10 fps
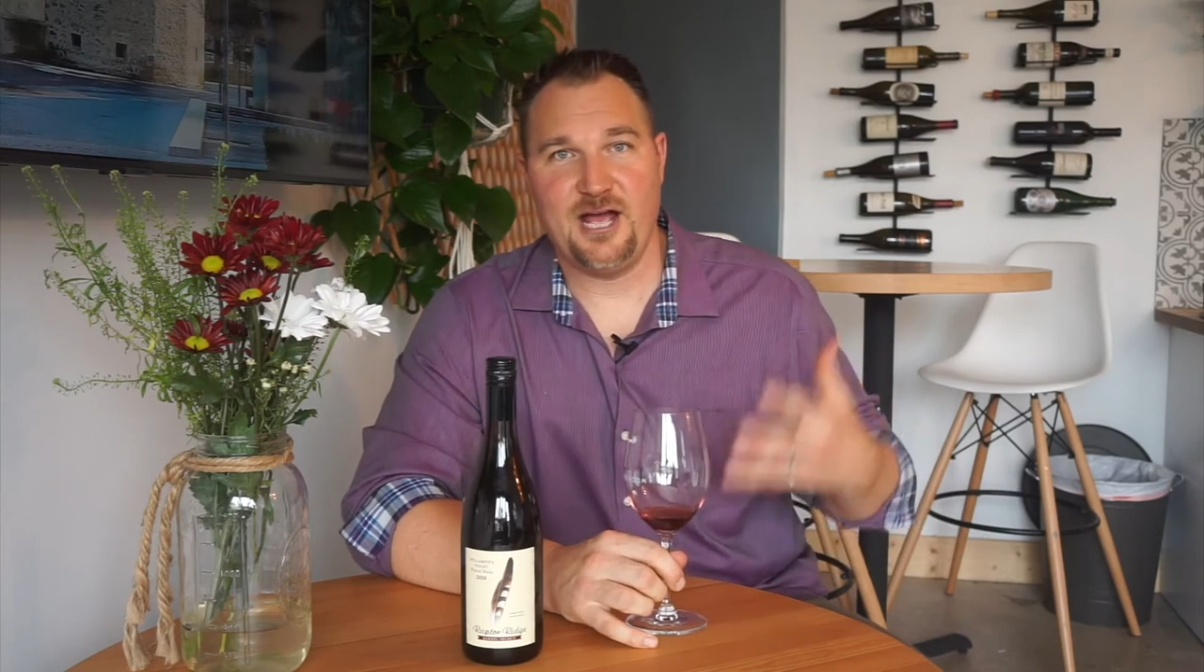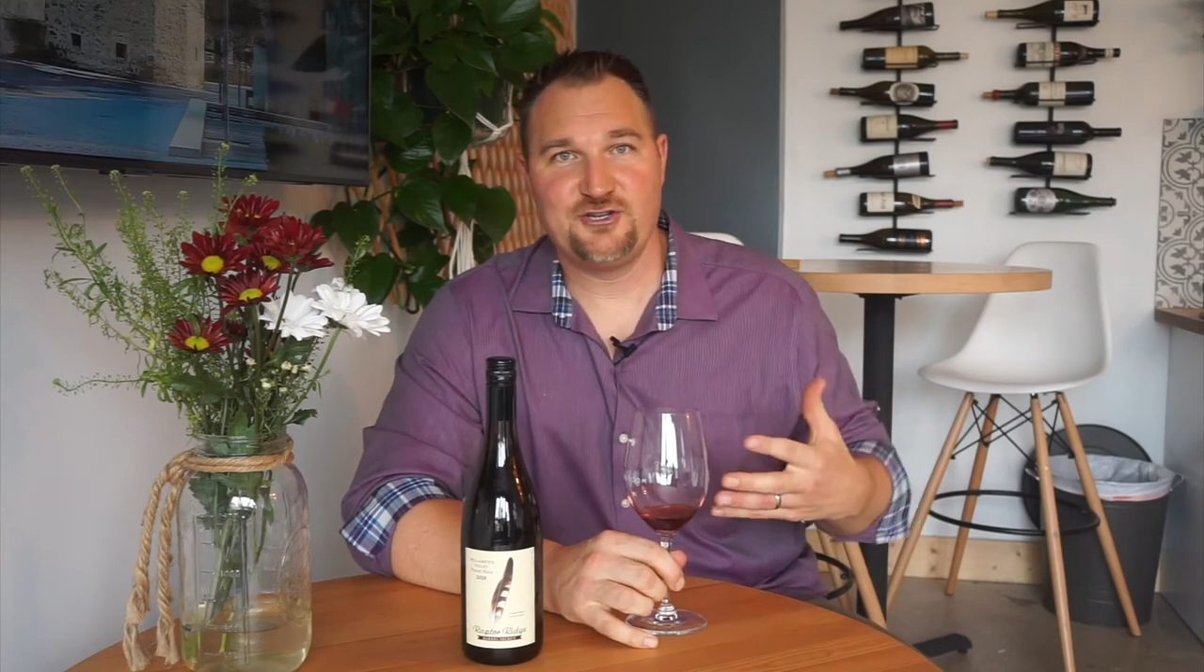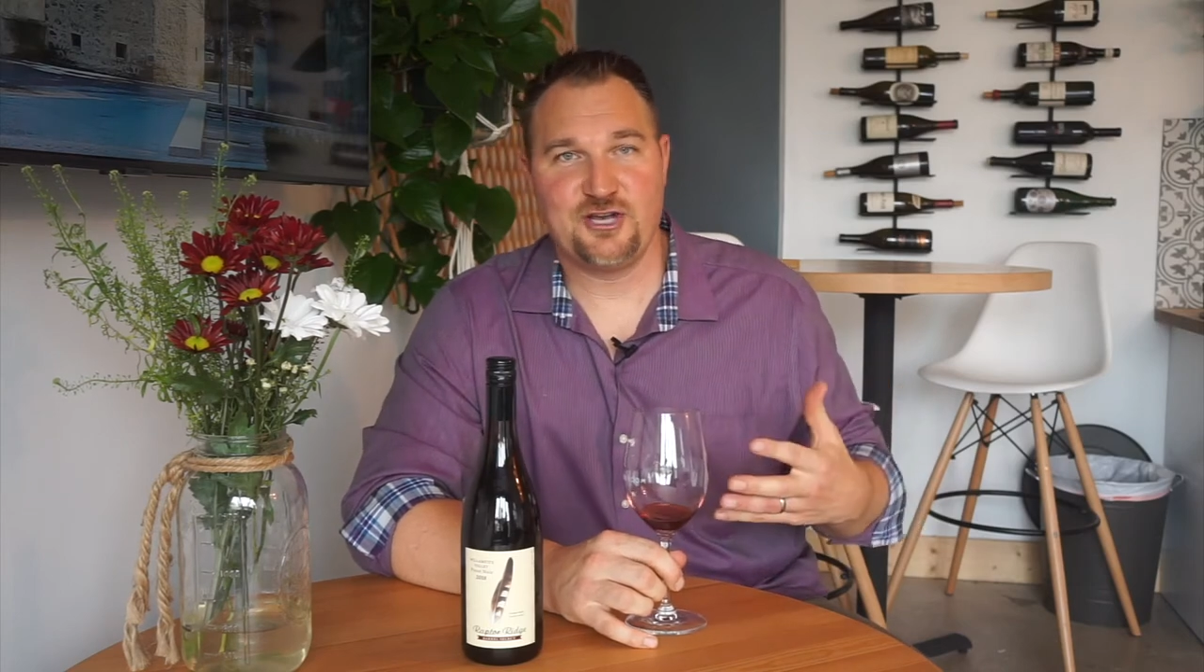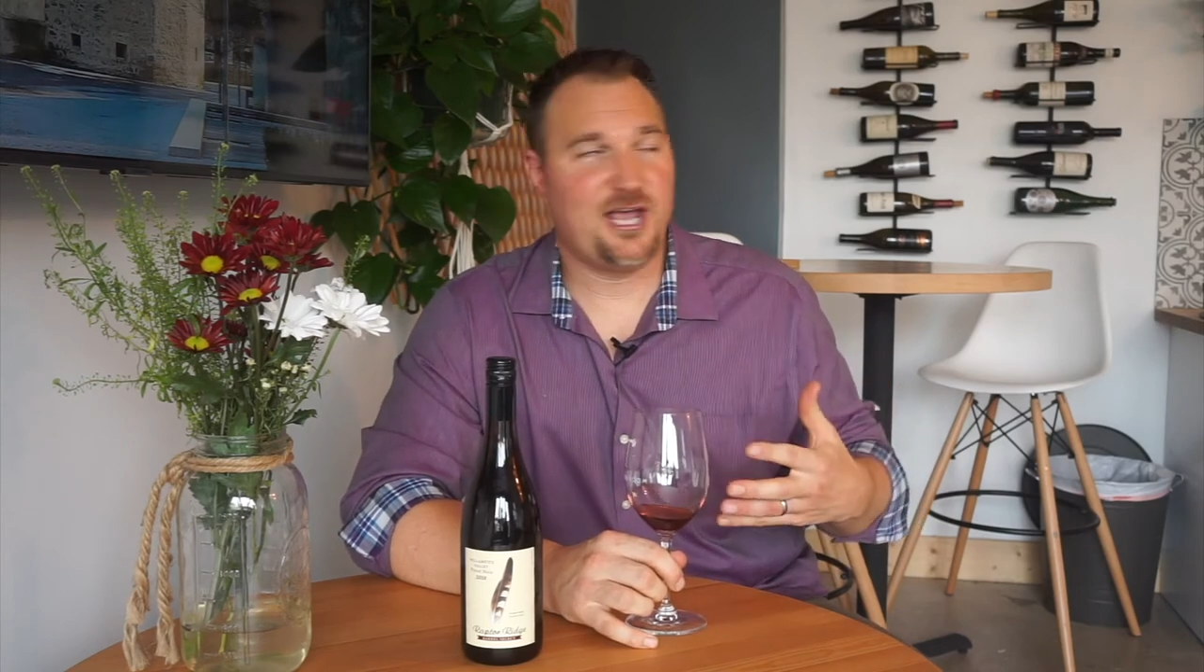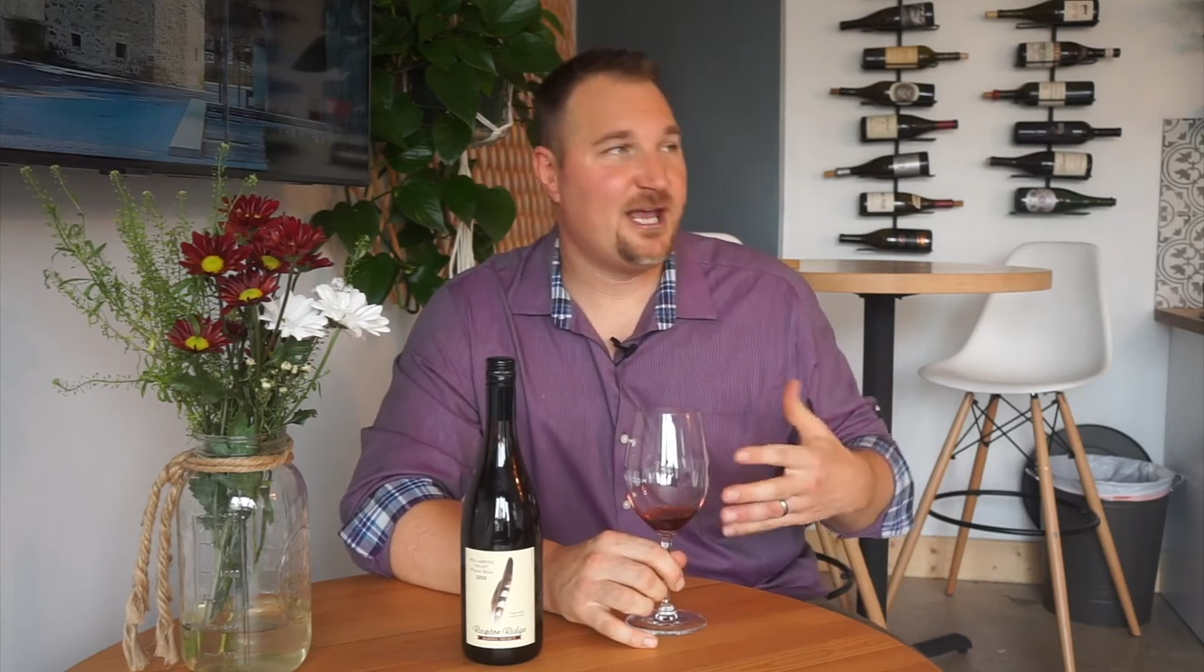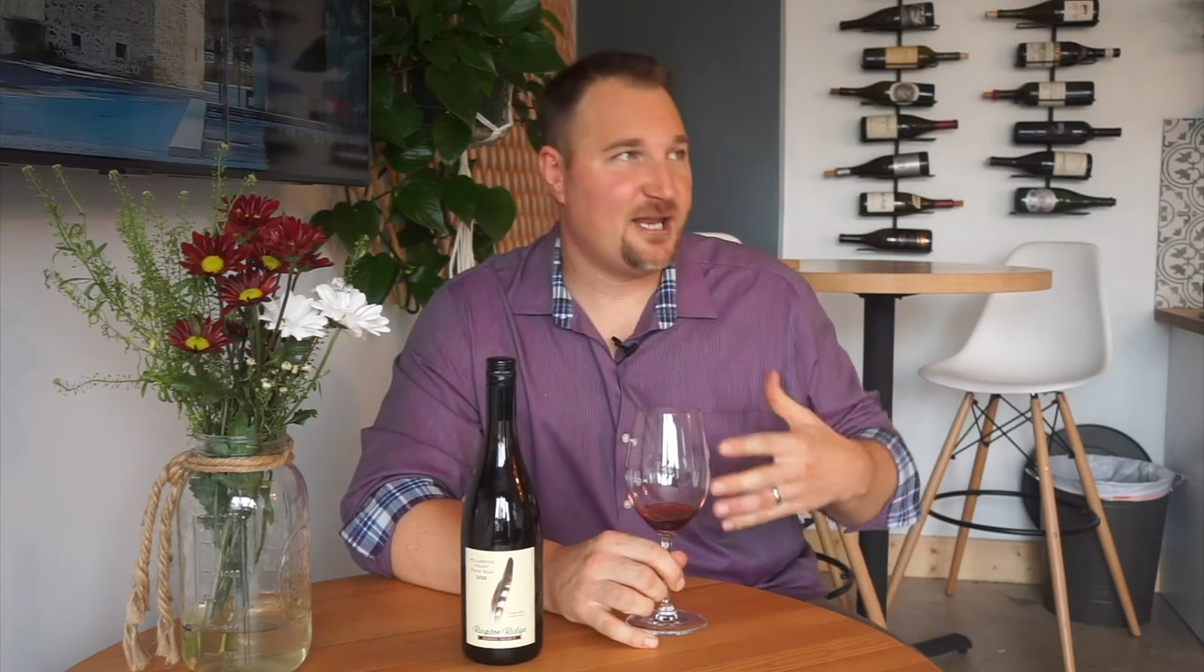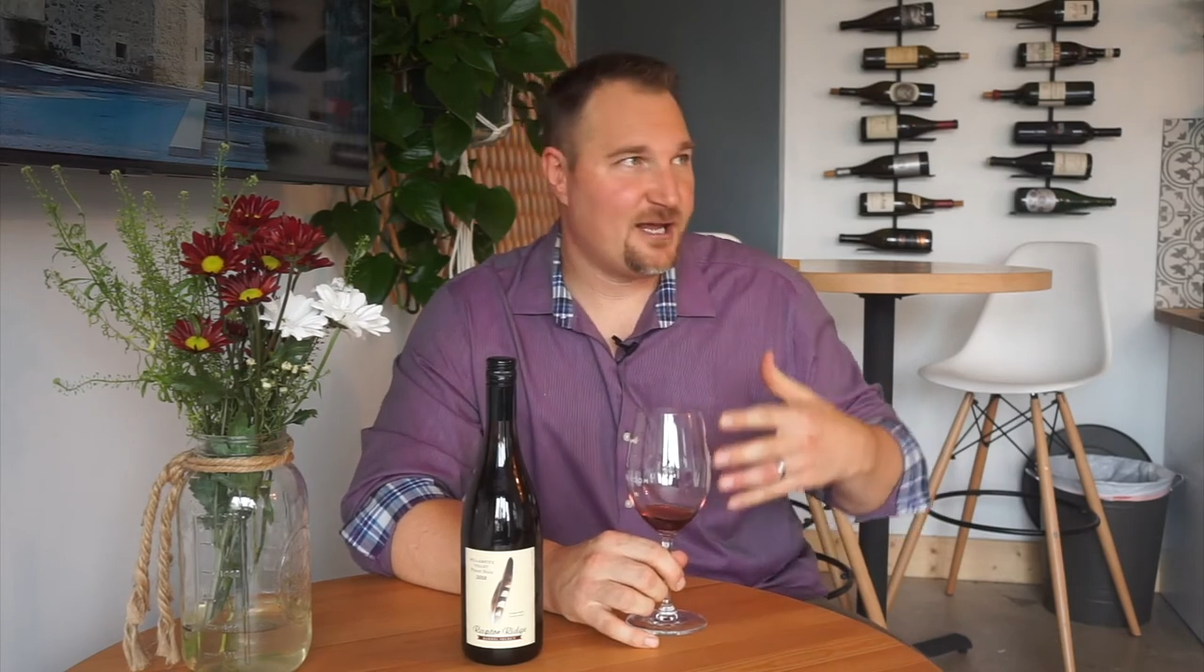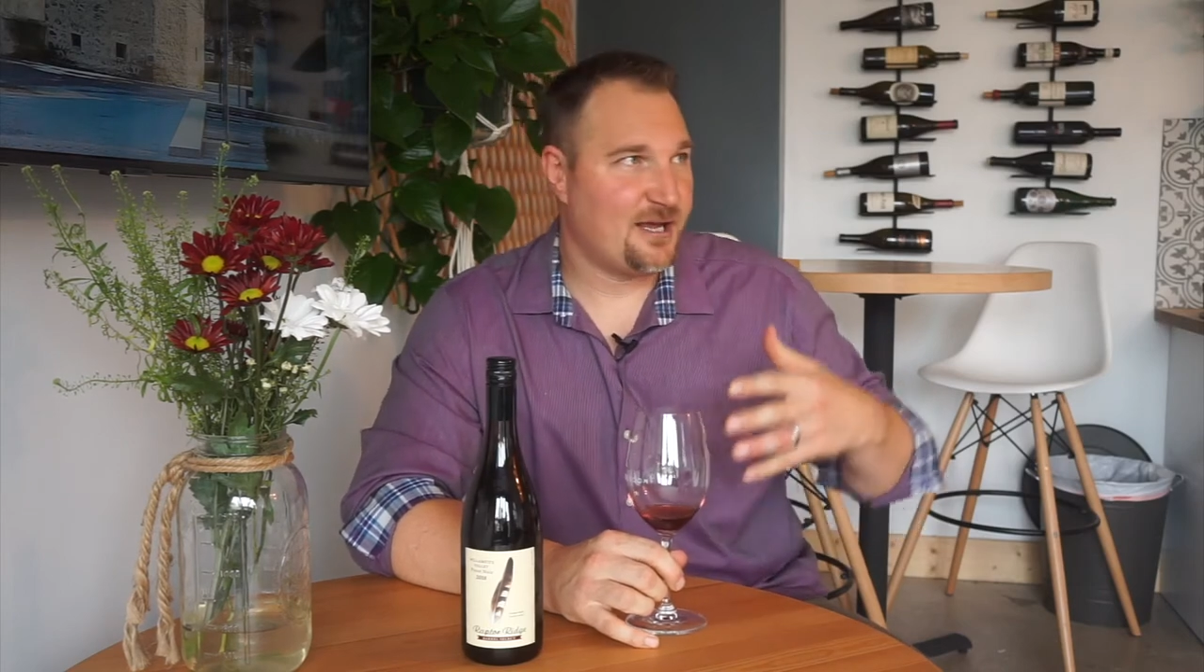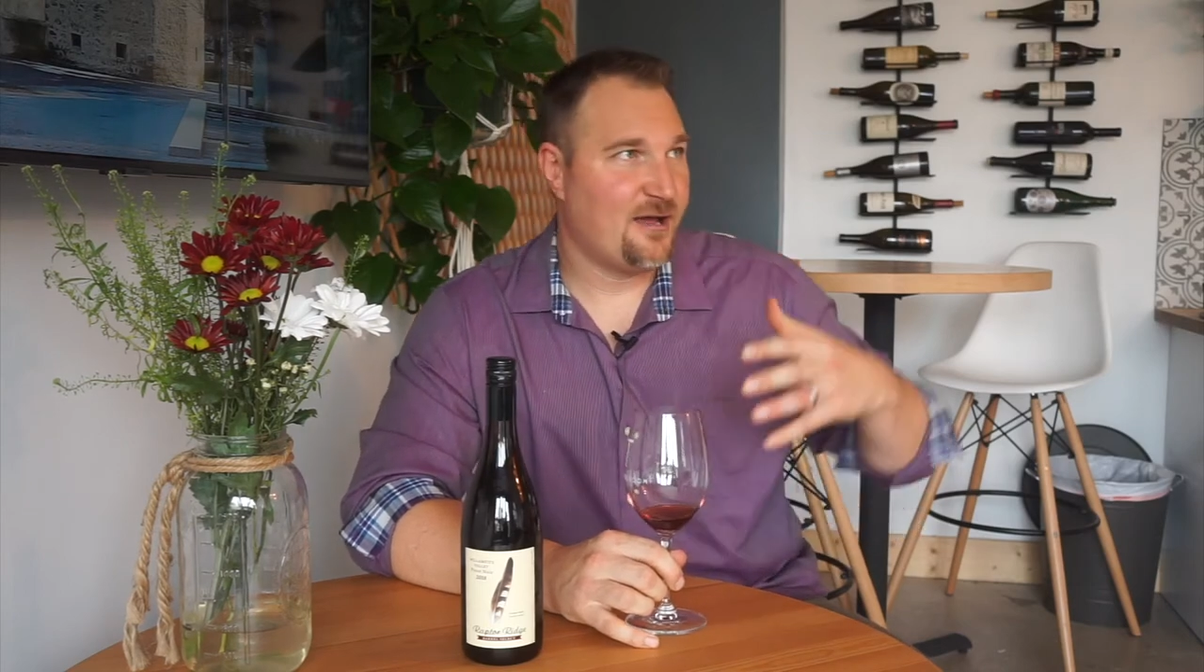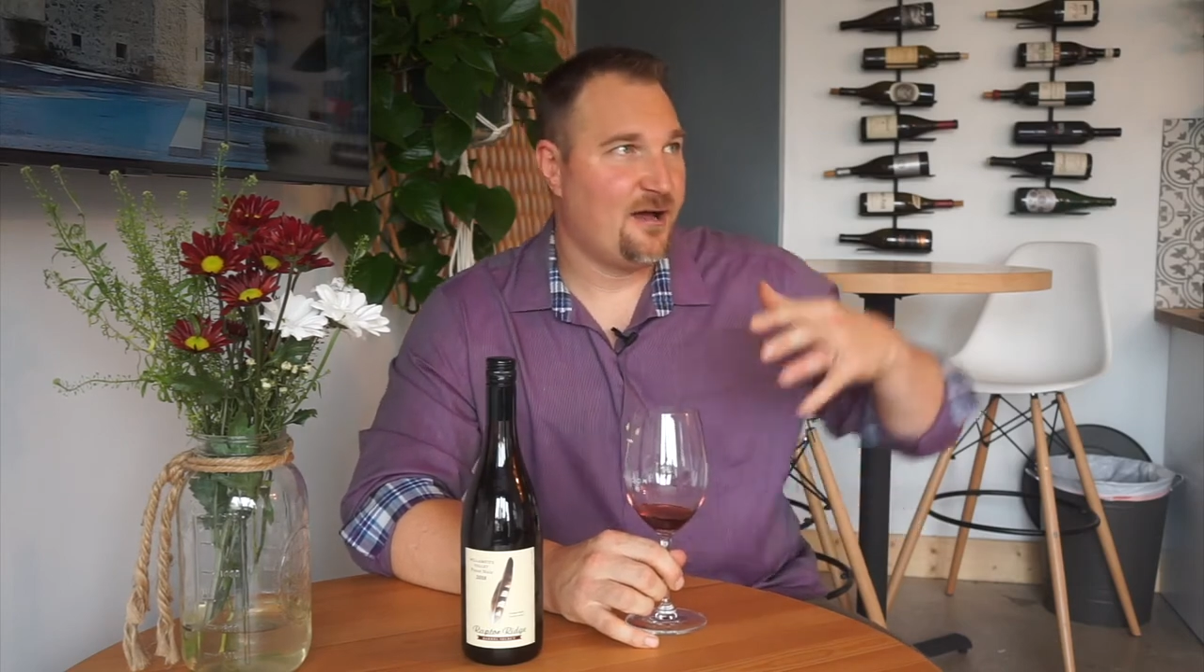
educating